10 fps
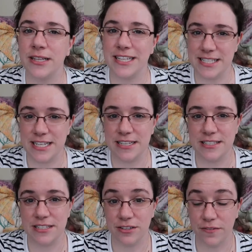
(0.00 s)
listings
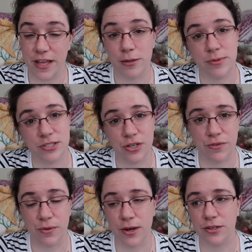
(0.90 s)
still available, so
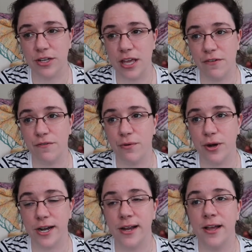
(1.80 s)
if you are looking
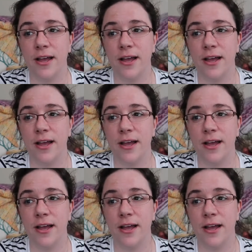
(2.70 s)
for